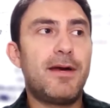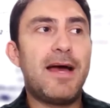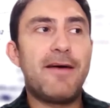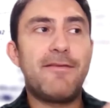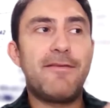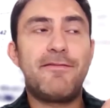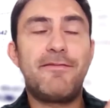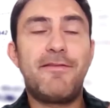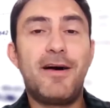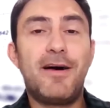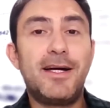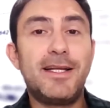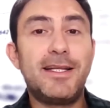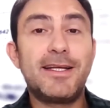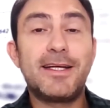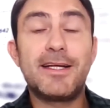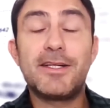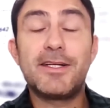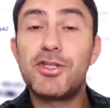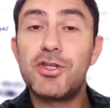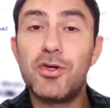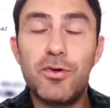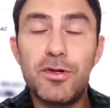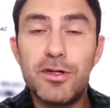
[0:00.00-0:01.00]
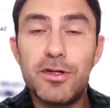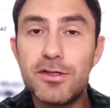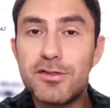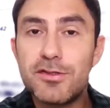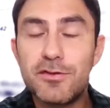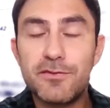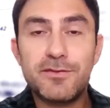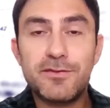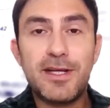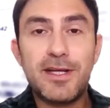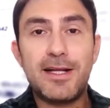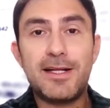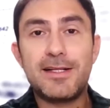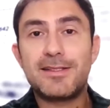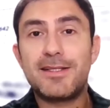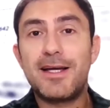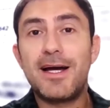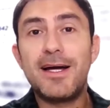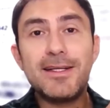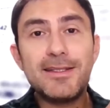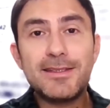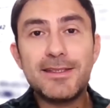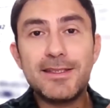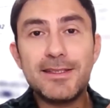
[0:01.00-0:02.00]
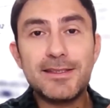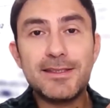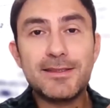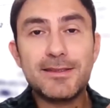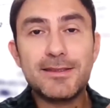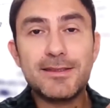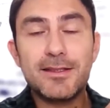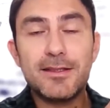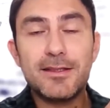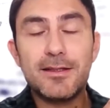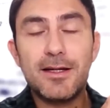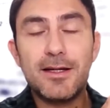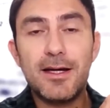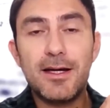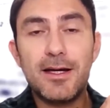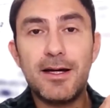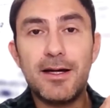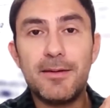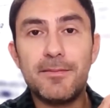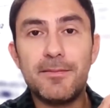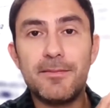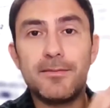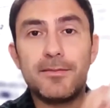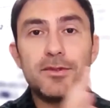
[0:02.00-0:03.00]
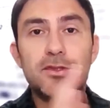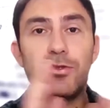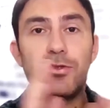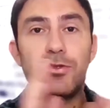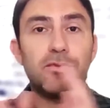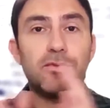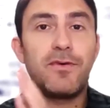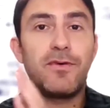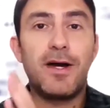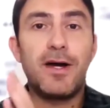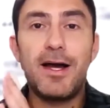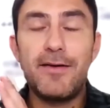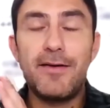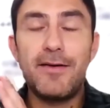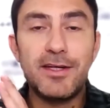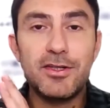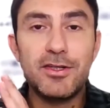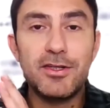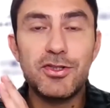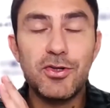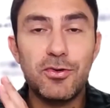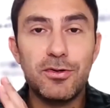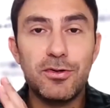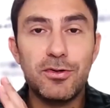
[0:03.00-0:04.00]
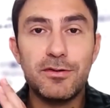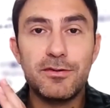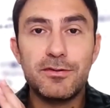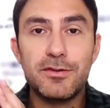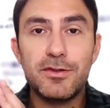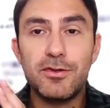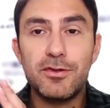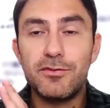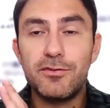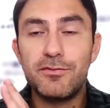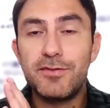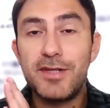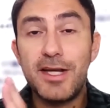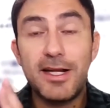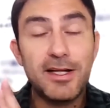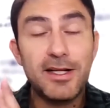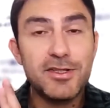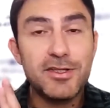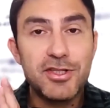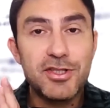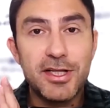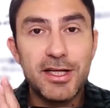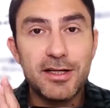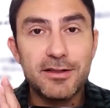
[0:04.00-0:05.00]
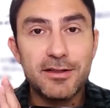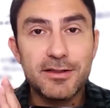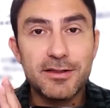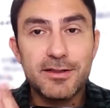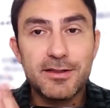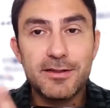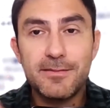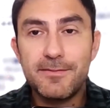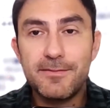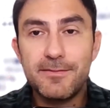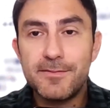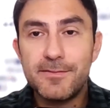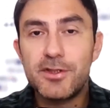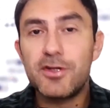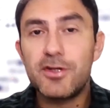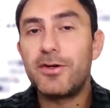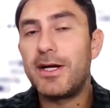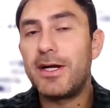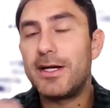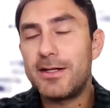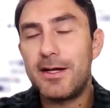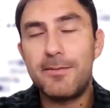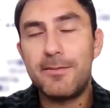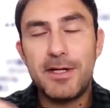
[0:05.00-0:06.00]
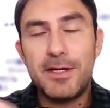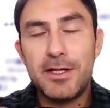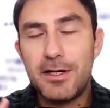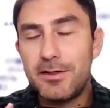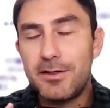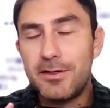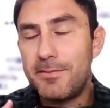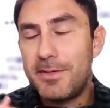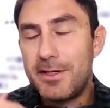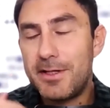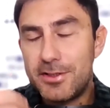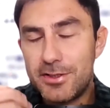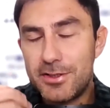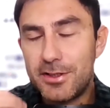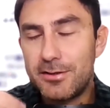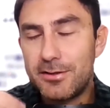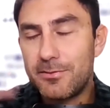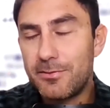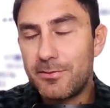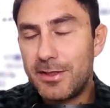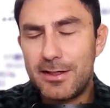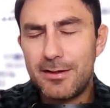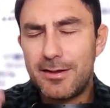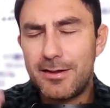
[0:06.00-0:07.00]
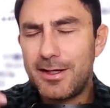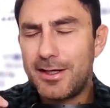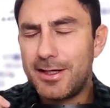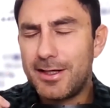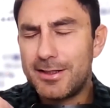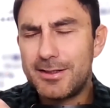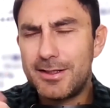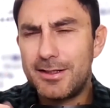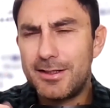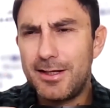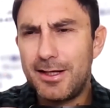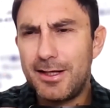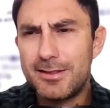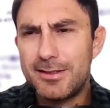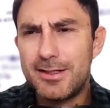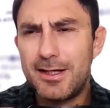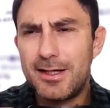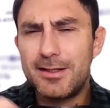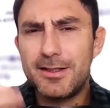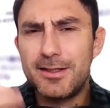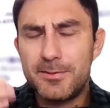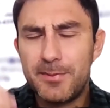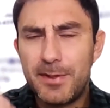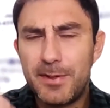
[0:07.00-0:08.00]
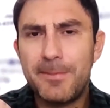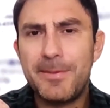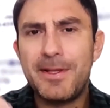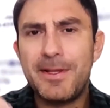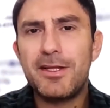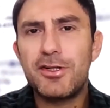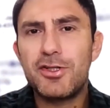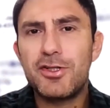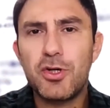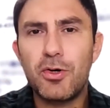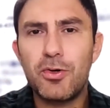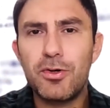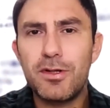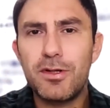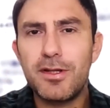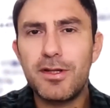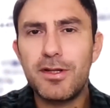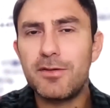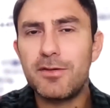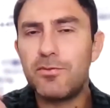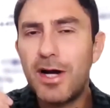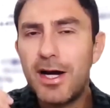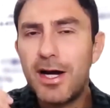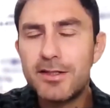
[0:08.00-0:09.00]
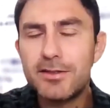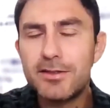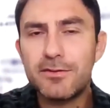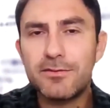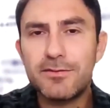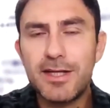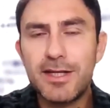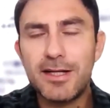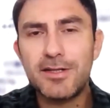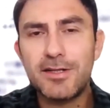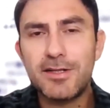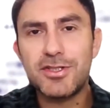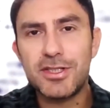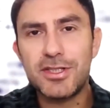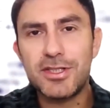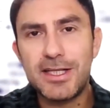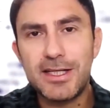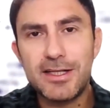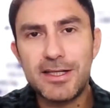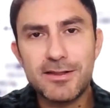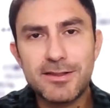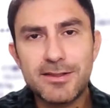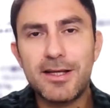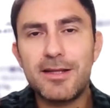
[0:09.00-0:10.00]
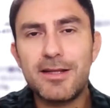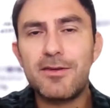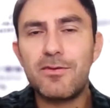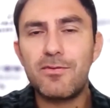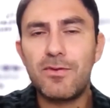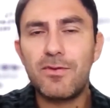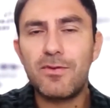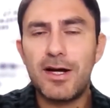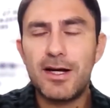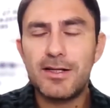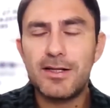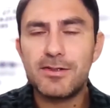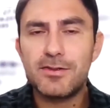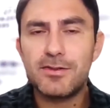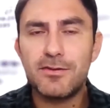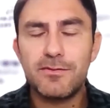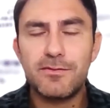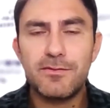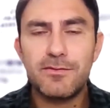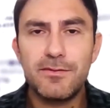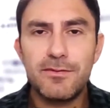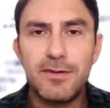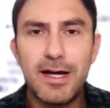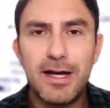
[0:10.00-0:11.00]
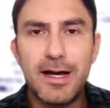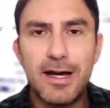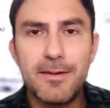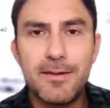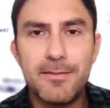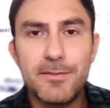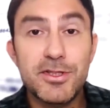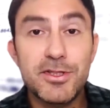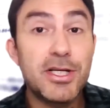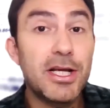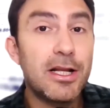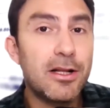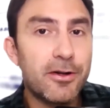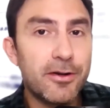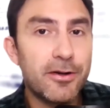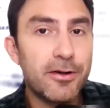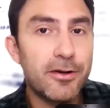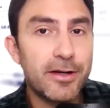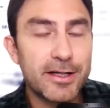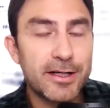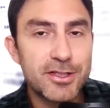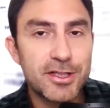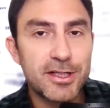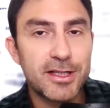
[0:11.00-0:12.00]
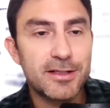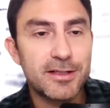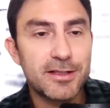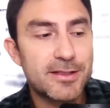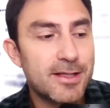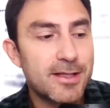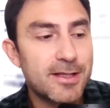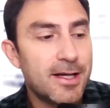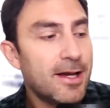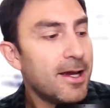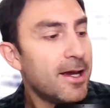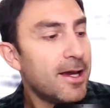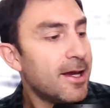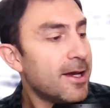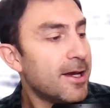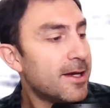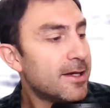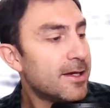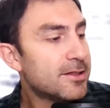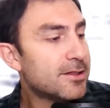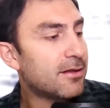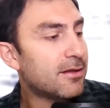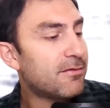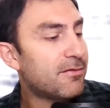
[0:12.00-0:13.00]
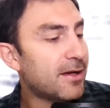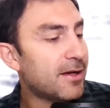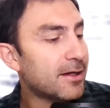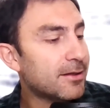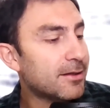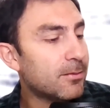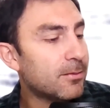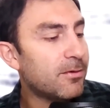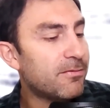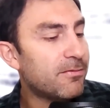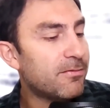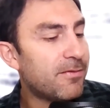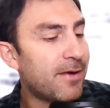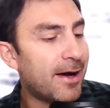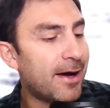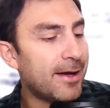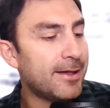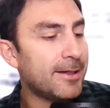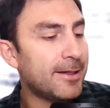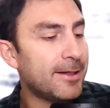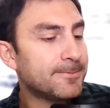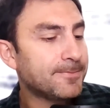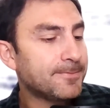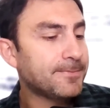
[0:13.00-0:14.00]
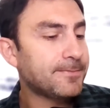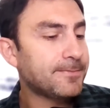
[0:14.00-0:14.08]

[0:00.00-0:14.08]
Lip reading: finding a shortage of data scientists to having a shortage of data engineers. Sorry, I mentioned, well, I think I said data scientists, but I meant the rise of data engineers and the rise of machine learning engineers. So the fact that we're finding